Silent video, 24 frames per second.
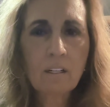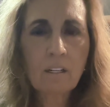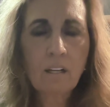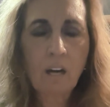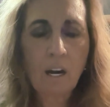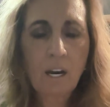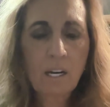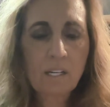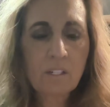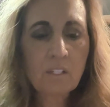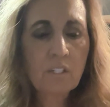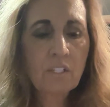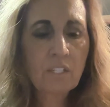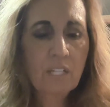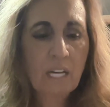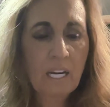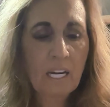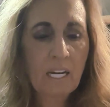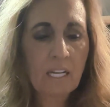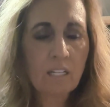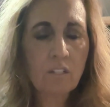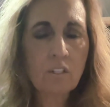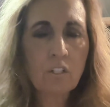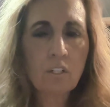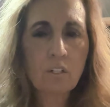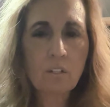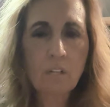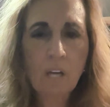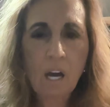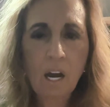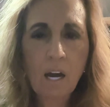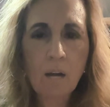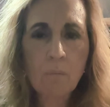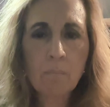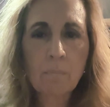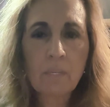God is saying do
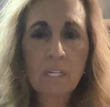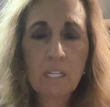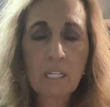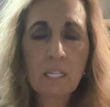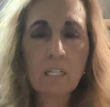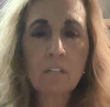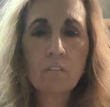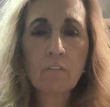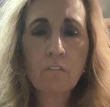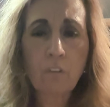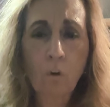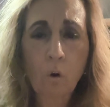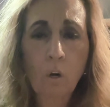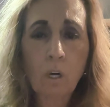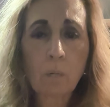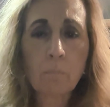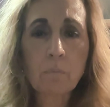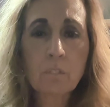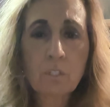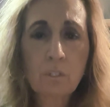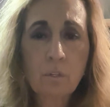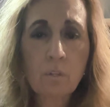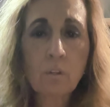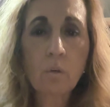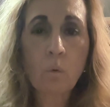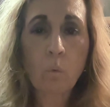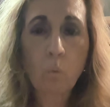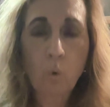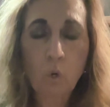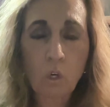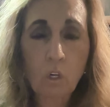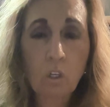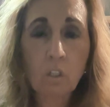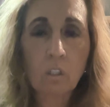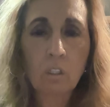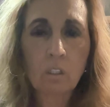not be conformed to the
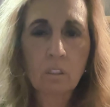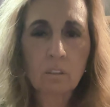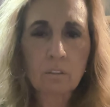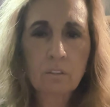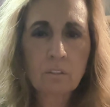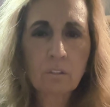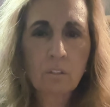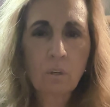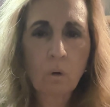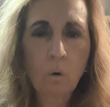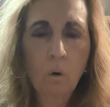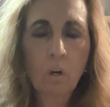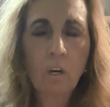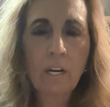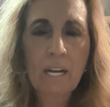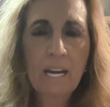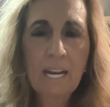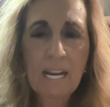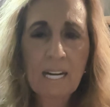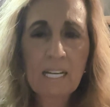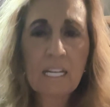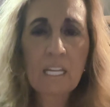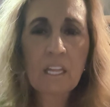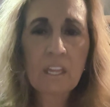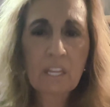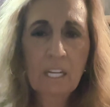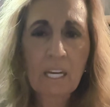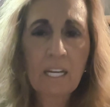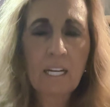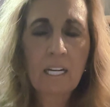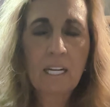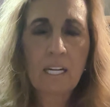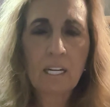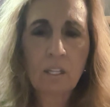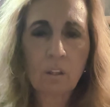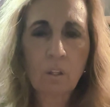world or
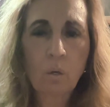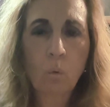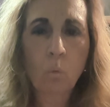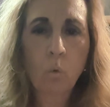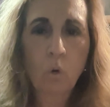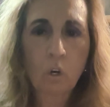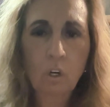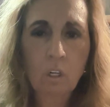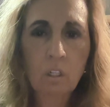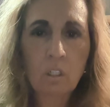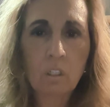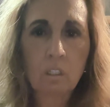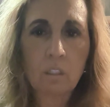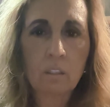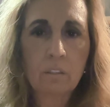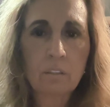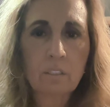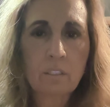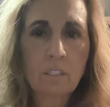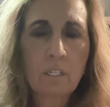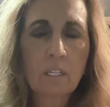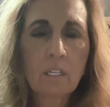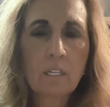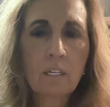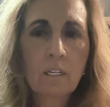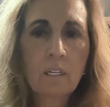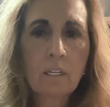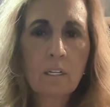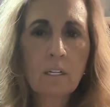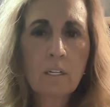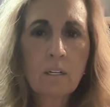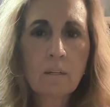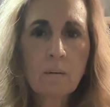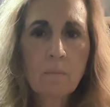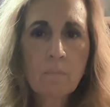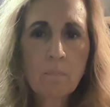anything in the world.
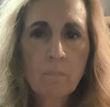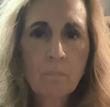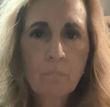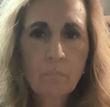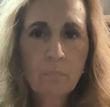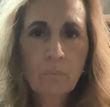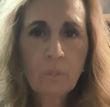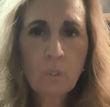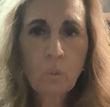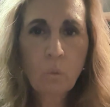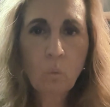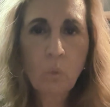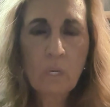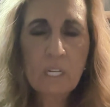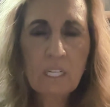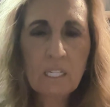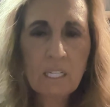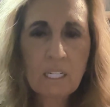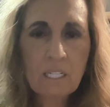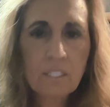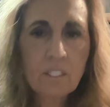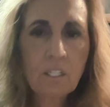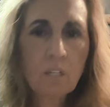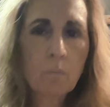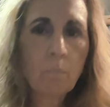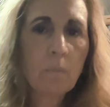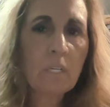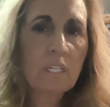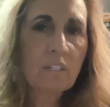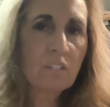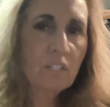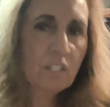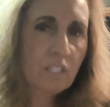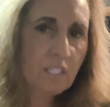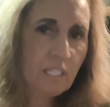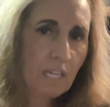We need to
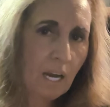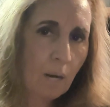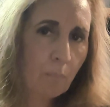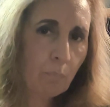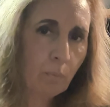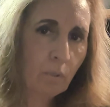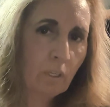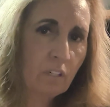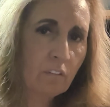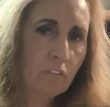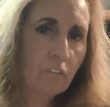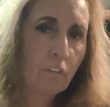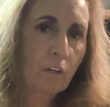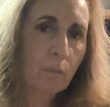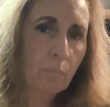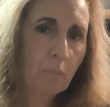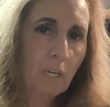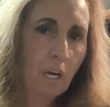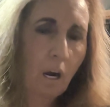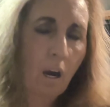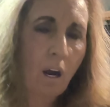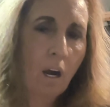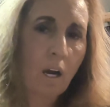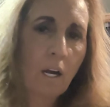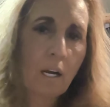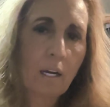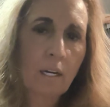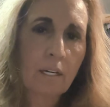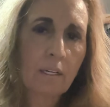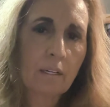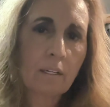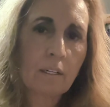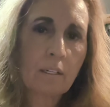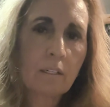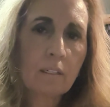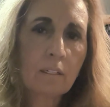be separate from
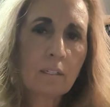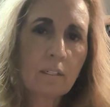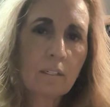God.